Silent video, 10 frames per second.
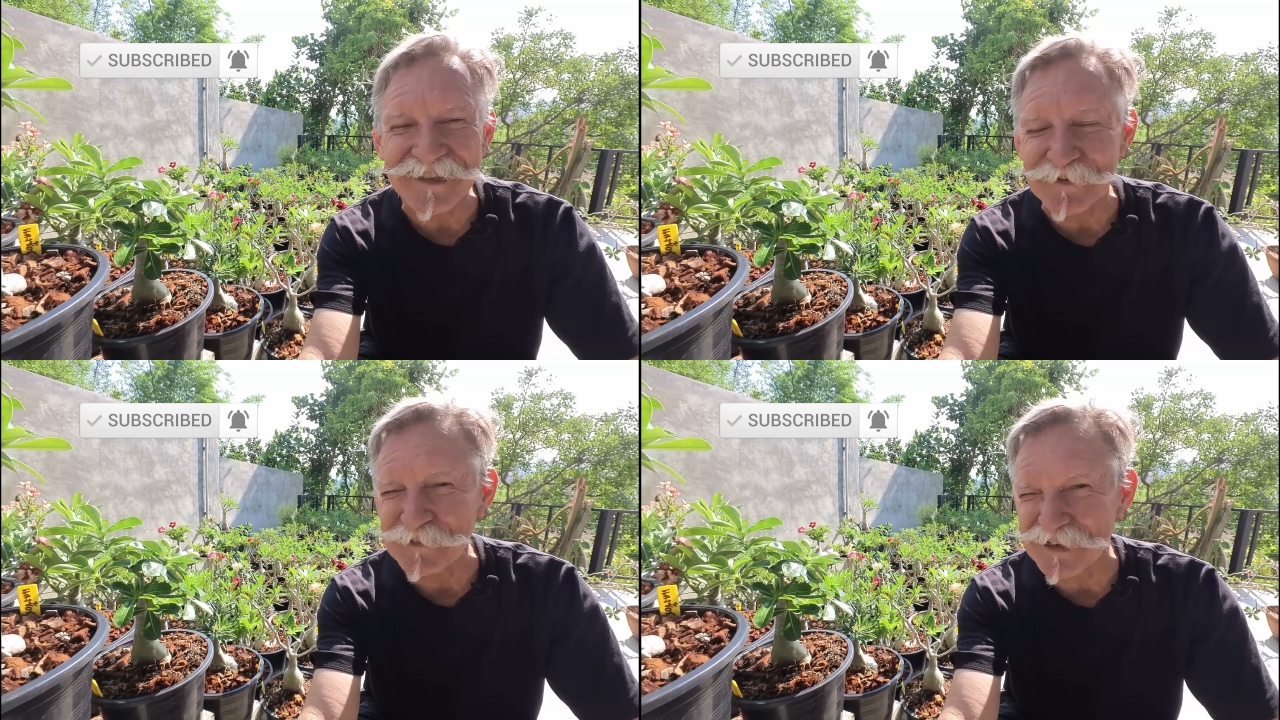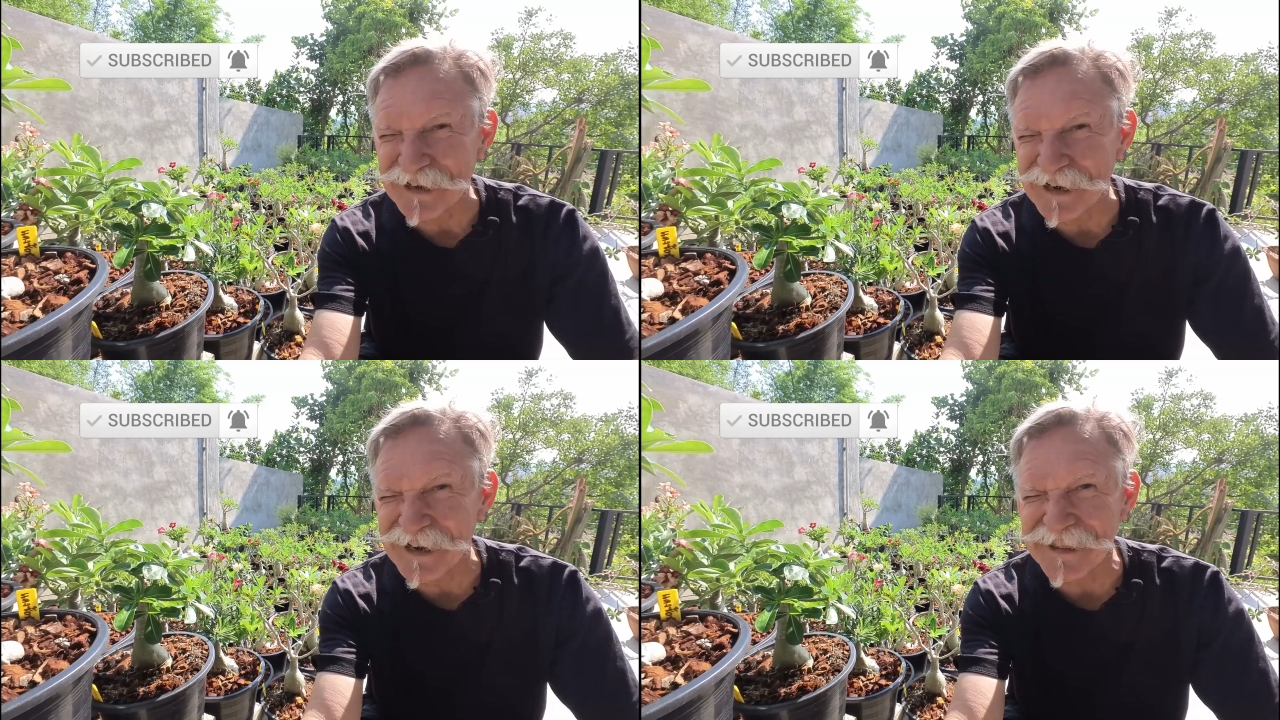You can
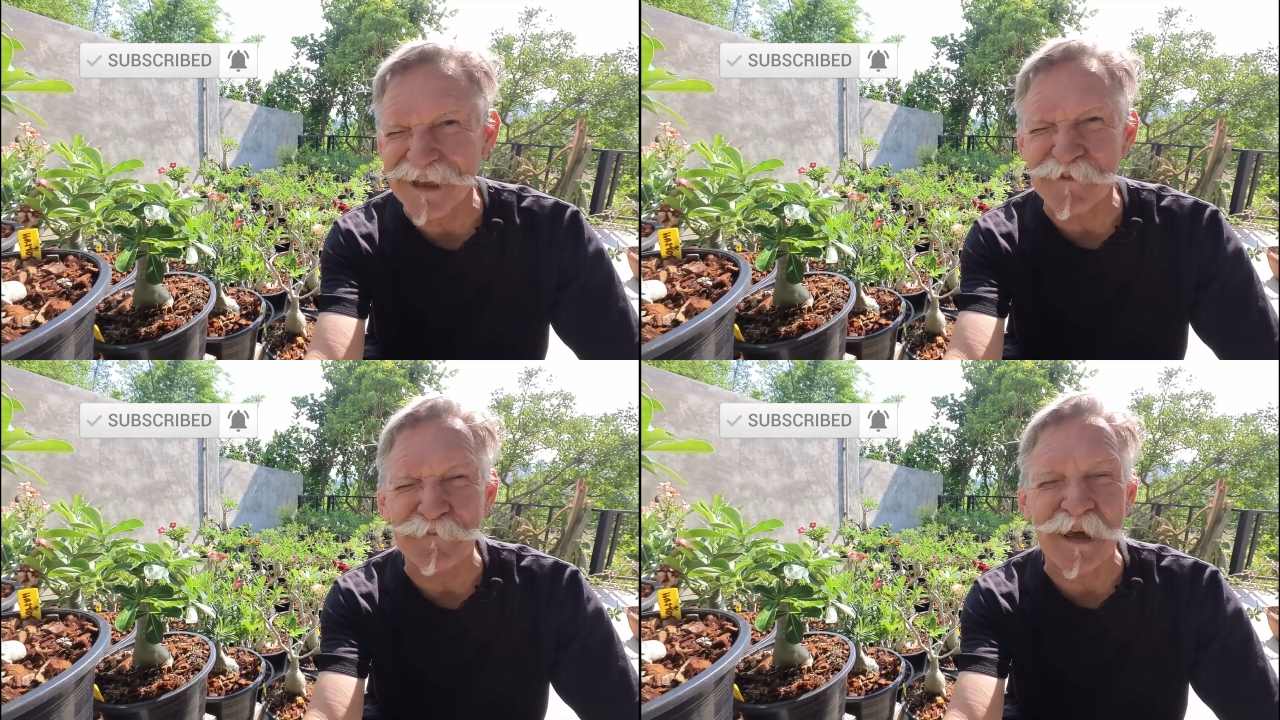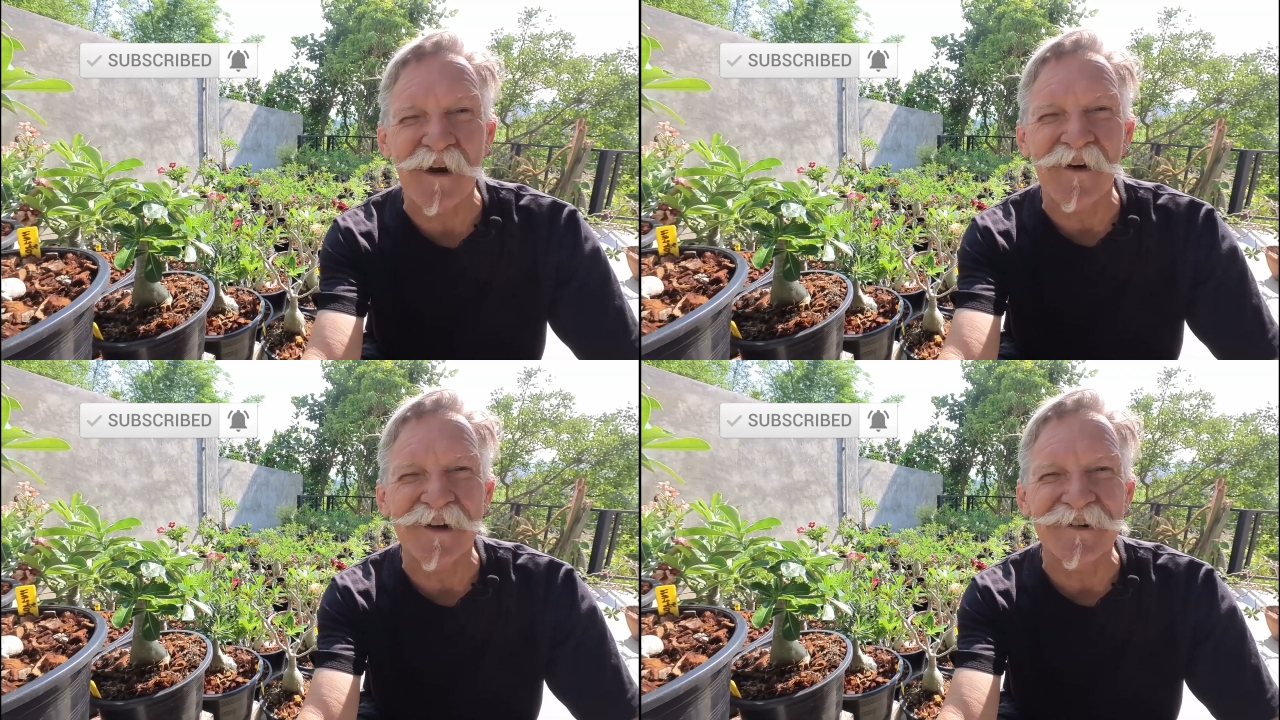click that bell
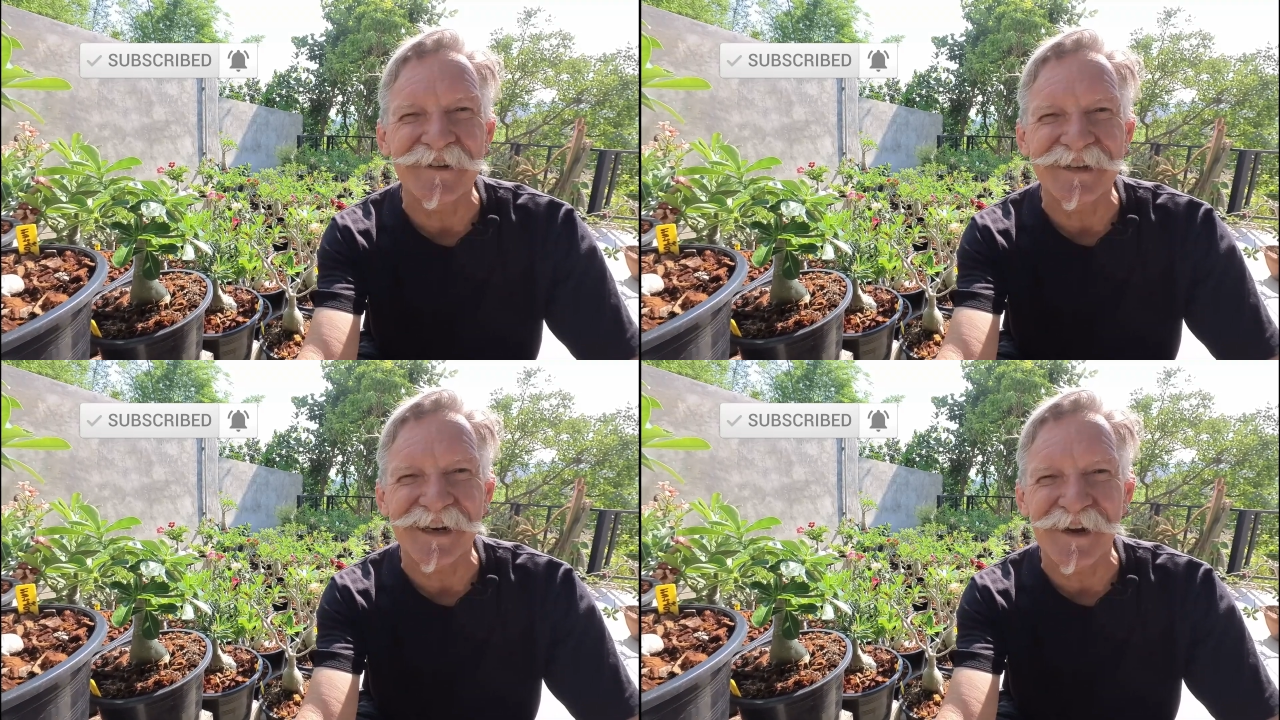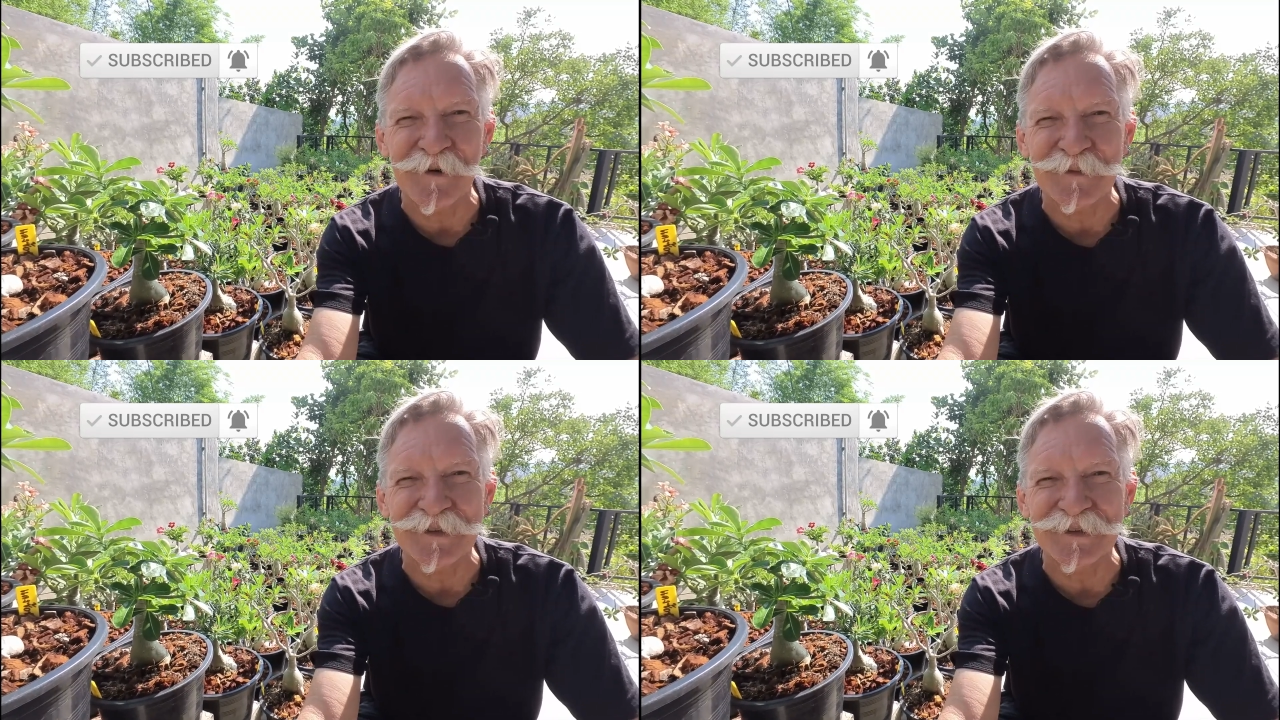icon, that'll help you
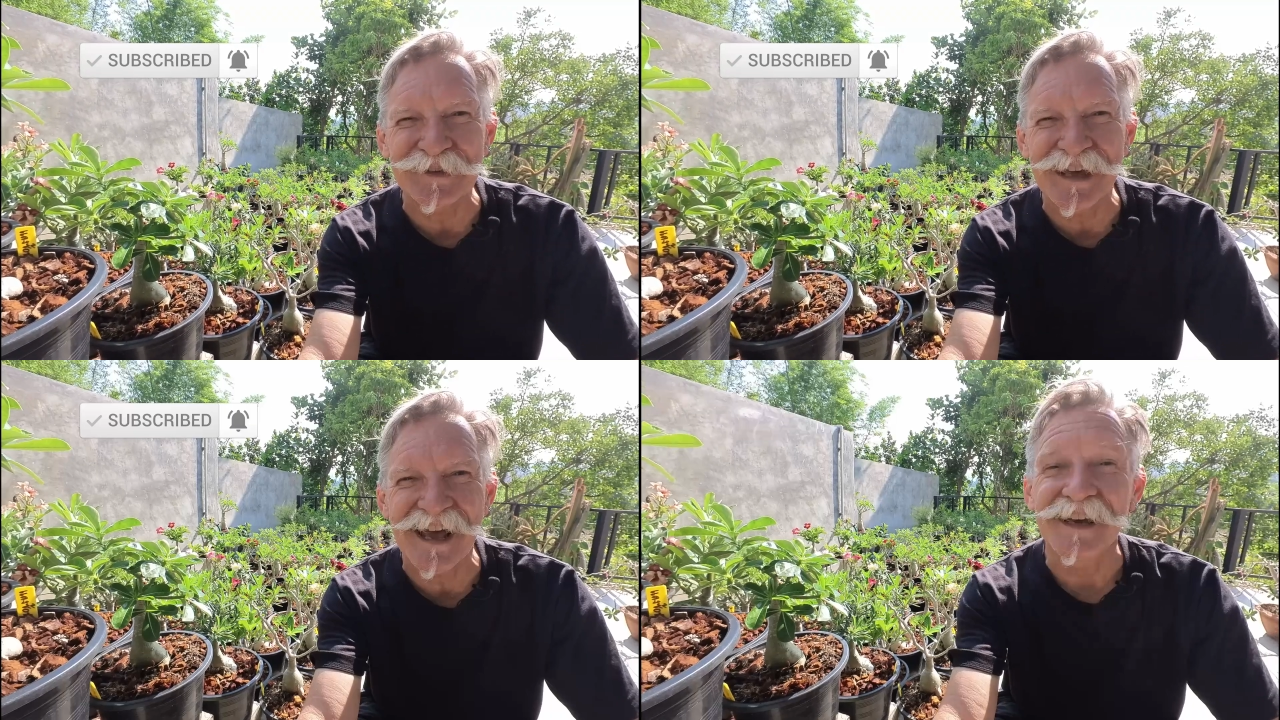do that.